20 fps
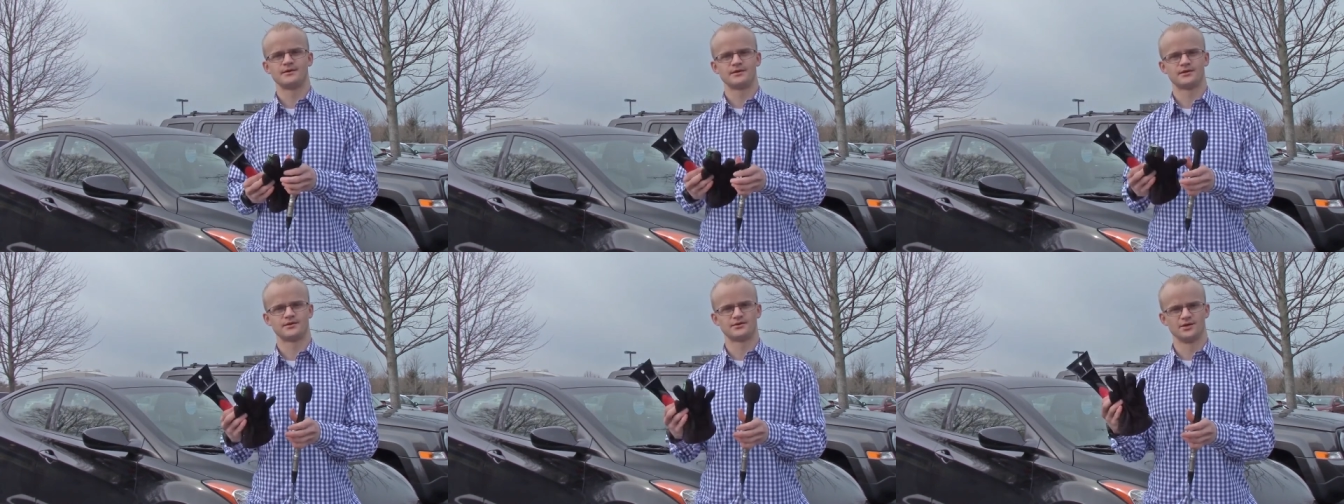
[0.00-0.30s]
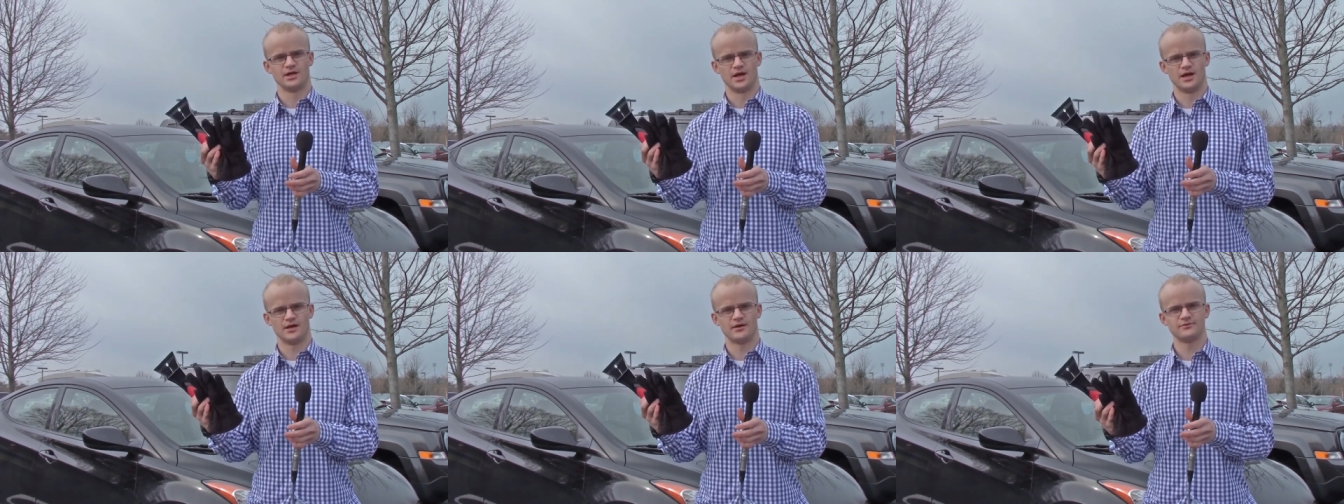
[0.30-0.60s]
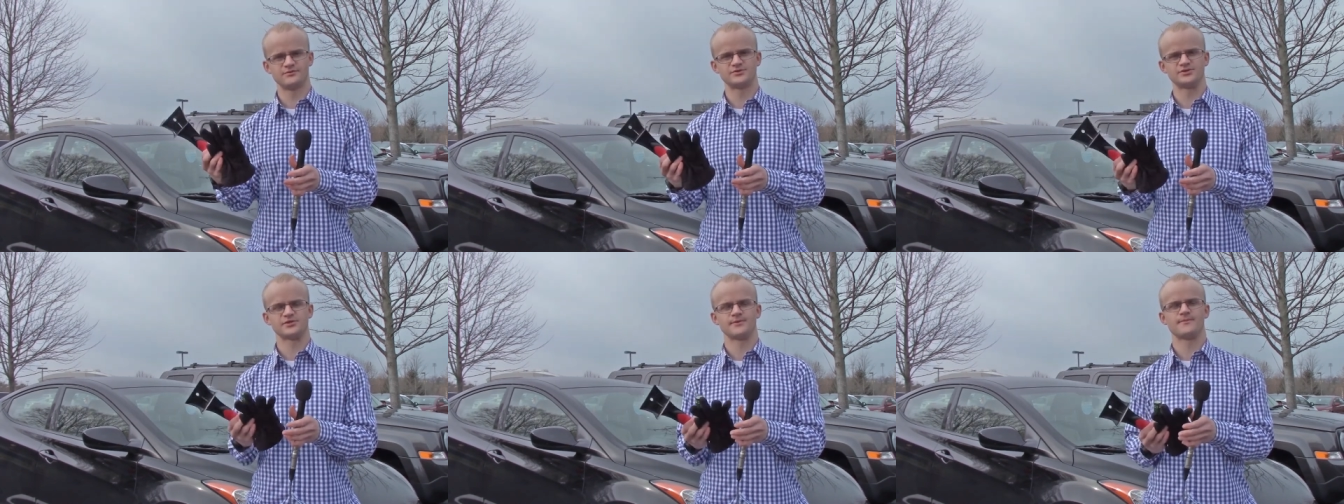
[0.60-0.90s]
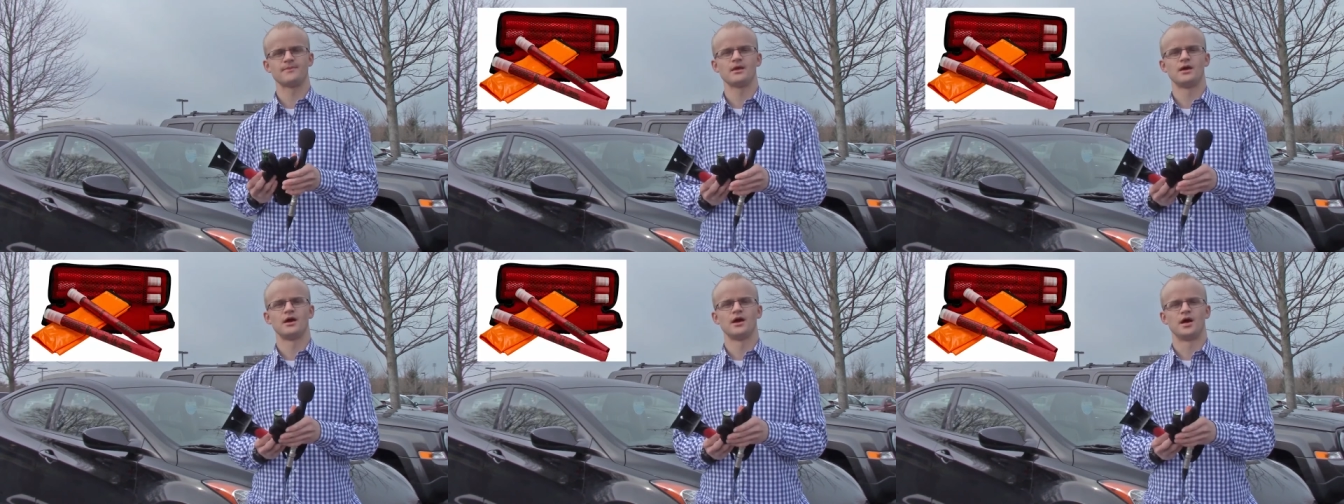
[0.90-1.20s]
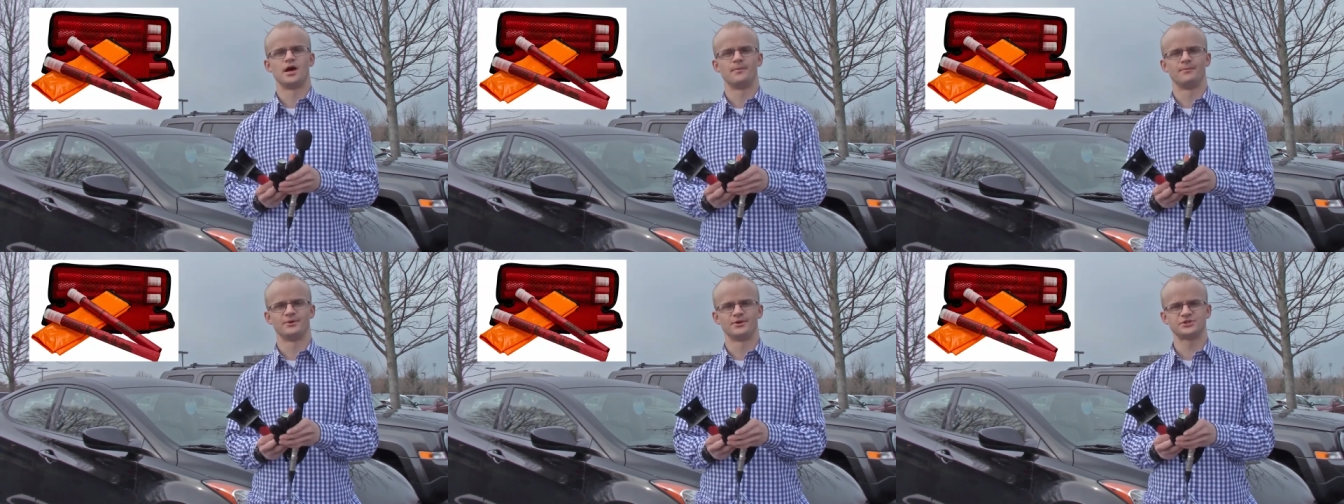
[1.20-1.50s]
gloves,
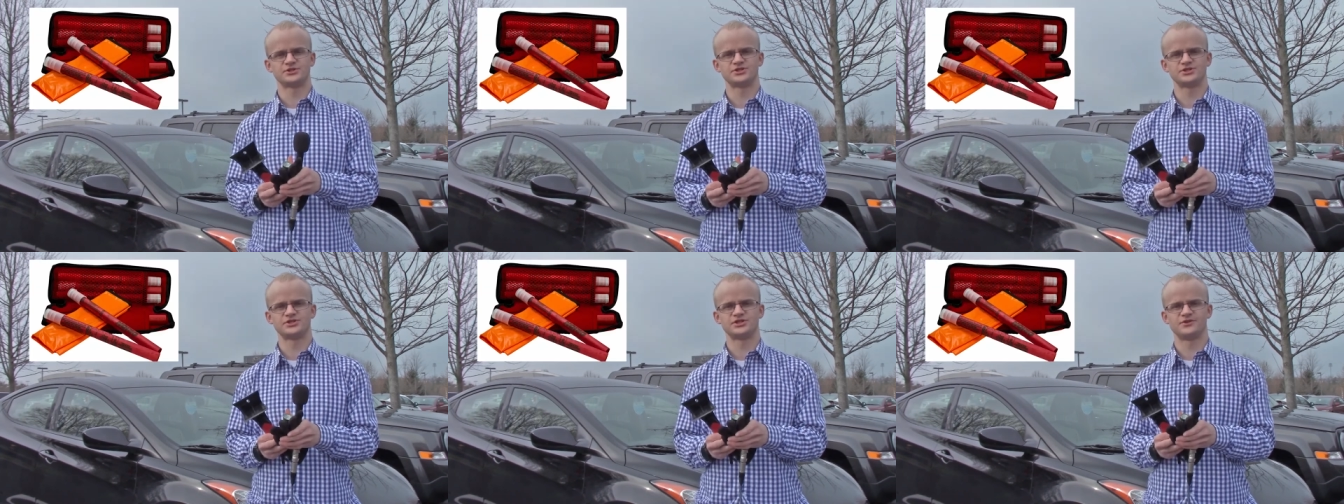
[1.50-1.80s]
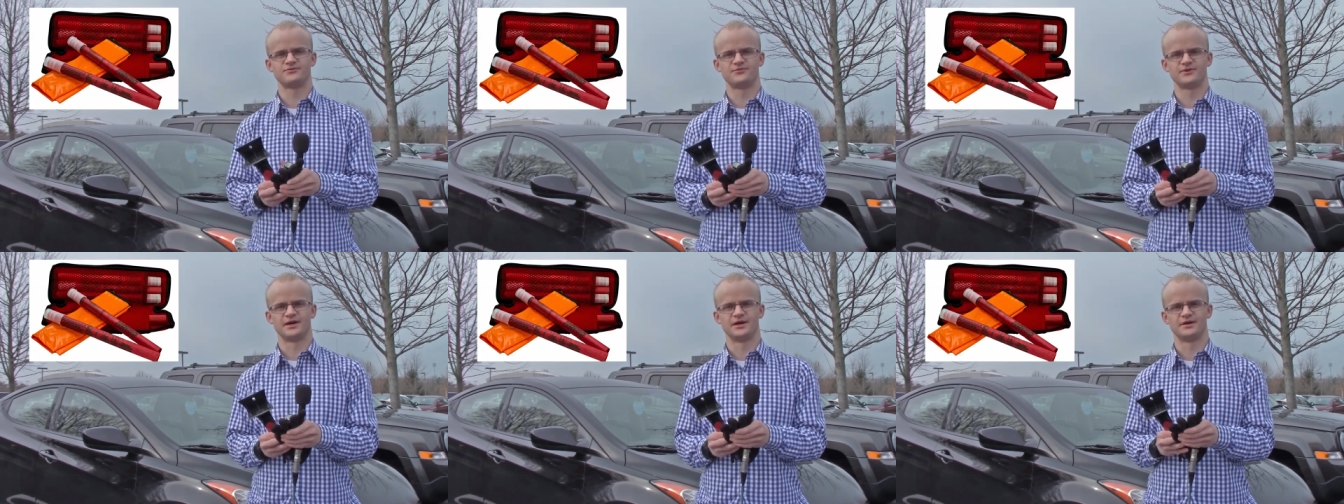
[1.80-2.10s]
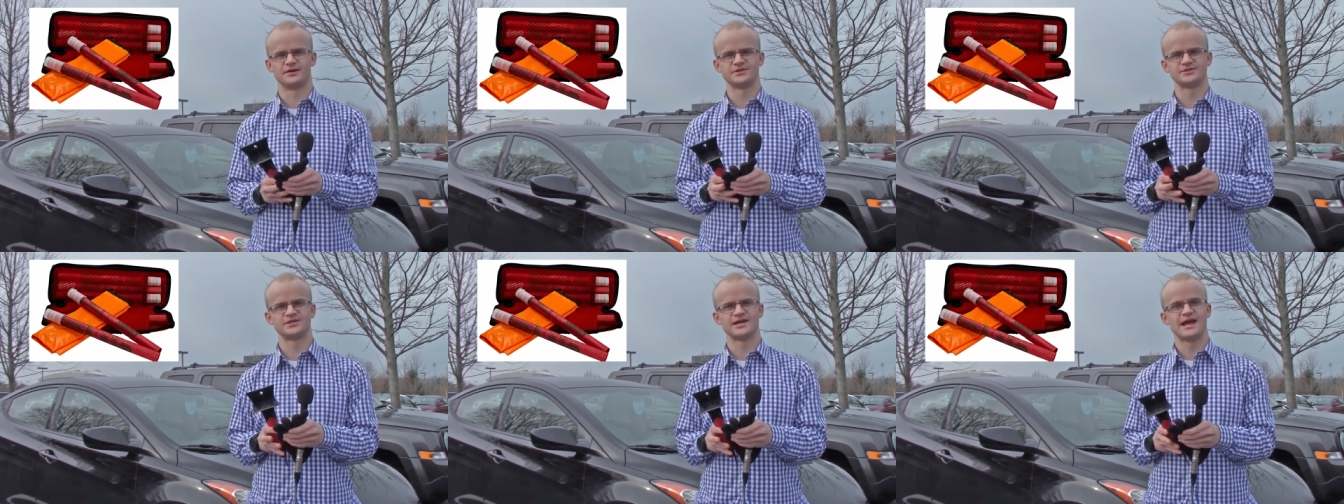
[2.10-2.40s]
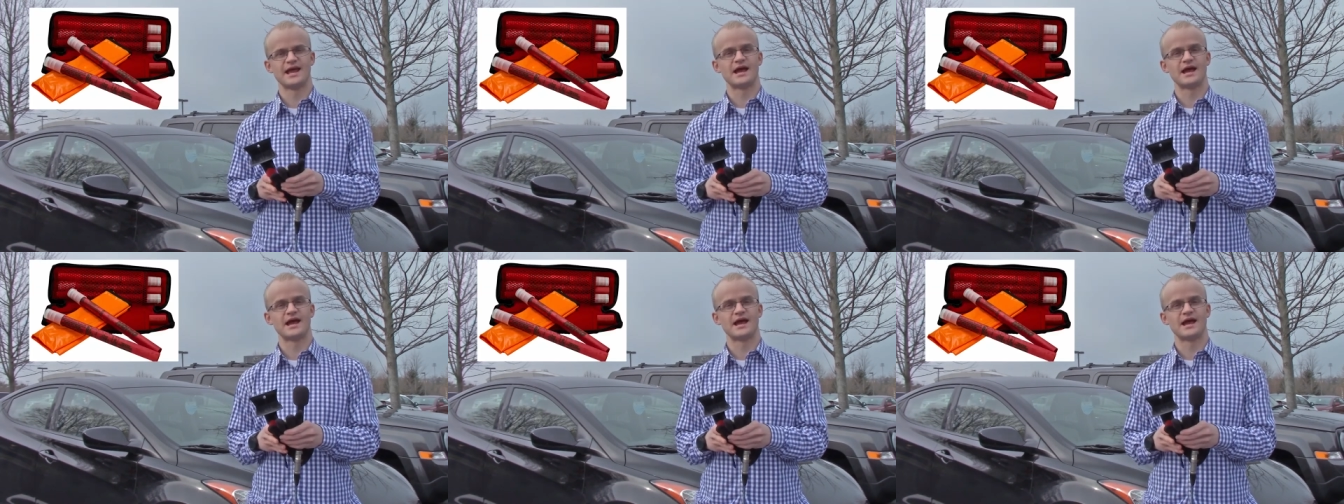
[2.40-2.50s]
emergency flares,